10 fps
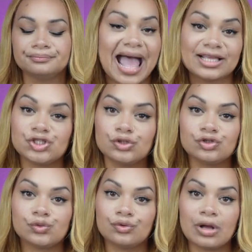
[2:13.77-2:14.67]
As
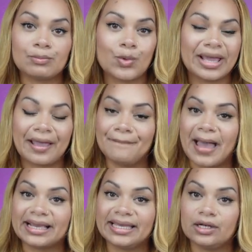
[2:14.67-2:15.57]
usual, I'm going
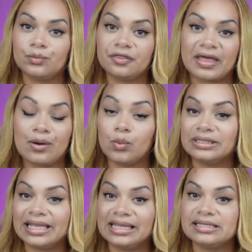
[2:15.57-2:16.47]
back in with that
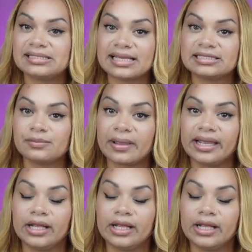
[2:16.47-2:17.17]
180 sanding band,